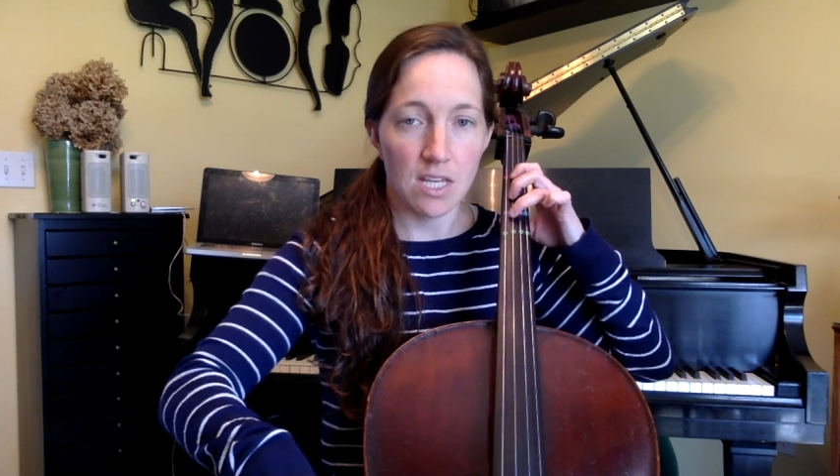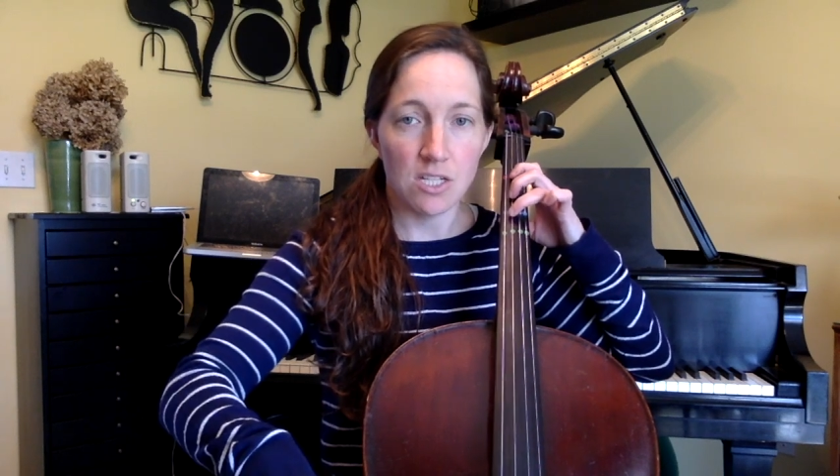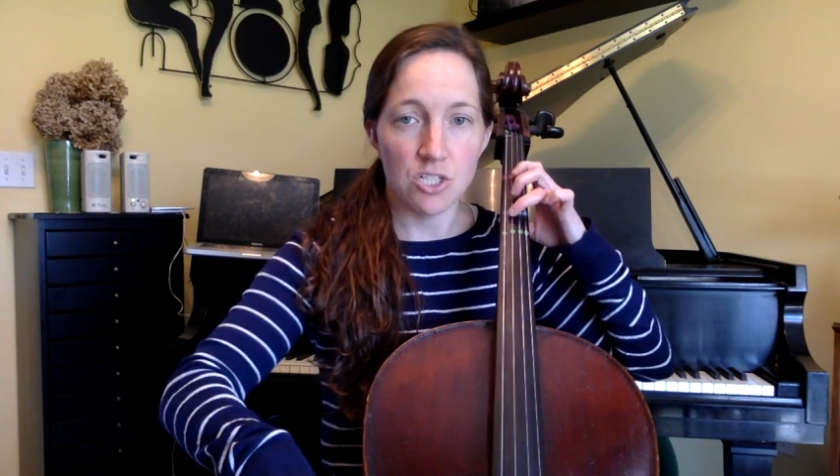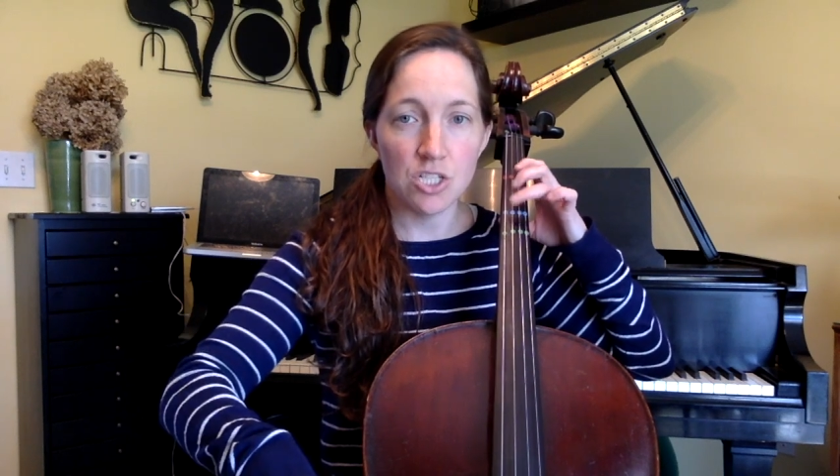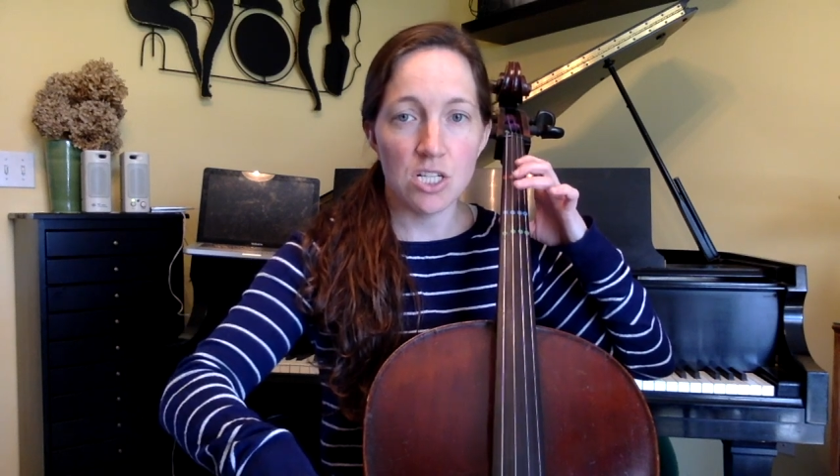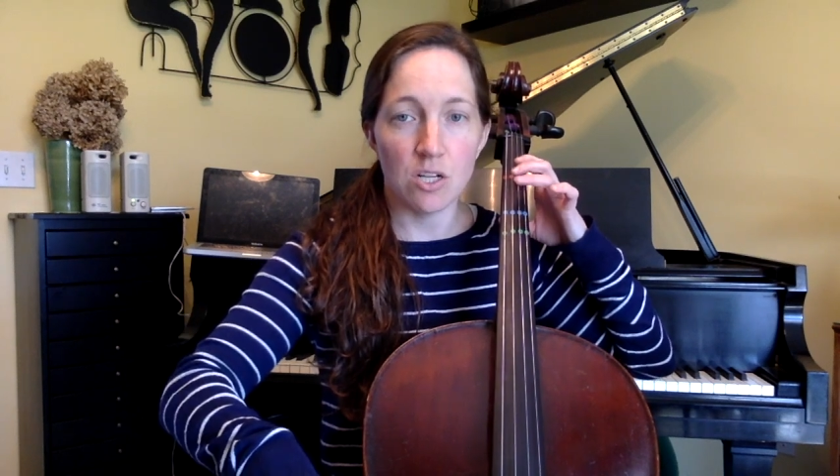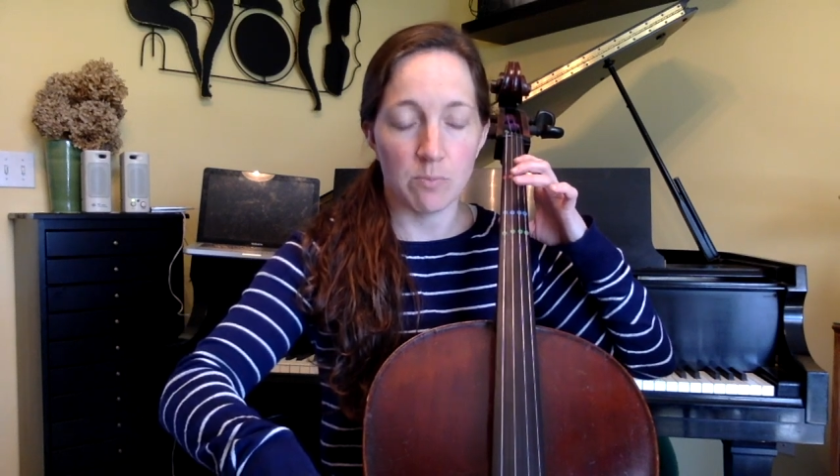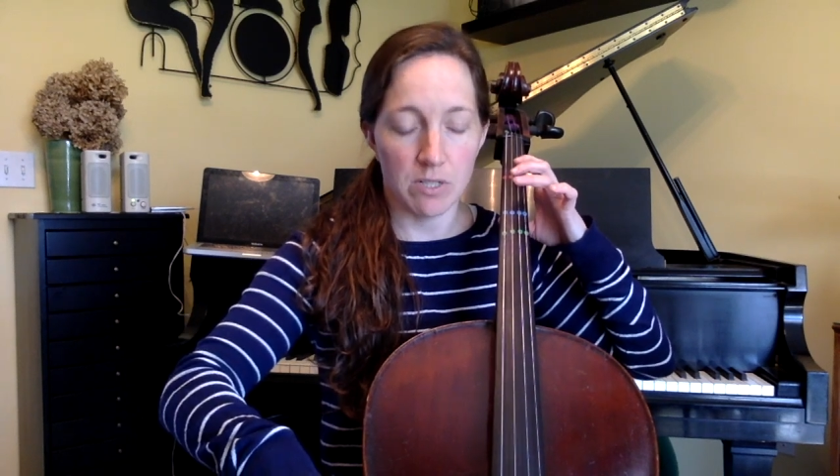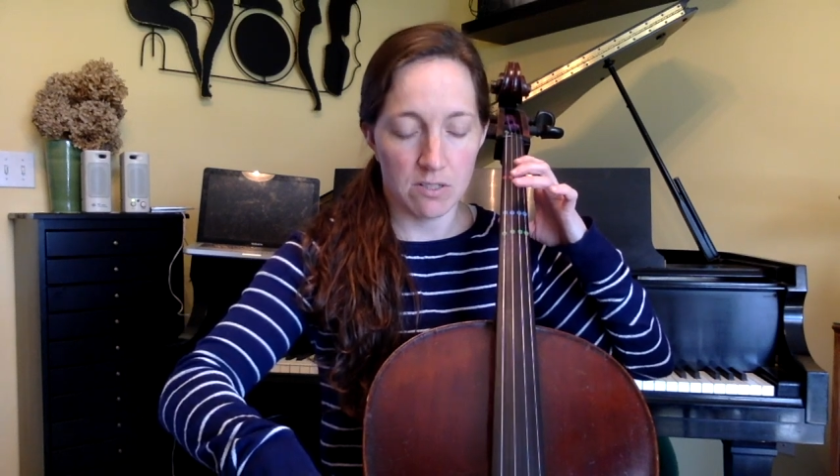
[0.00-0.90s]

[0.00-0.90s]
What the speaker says: then G open.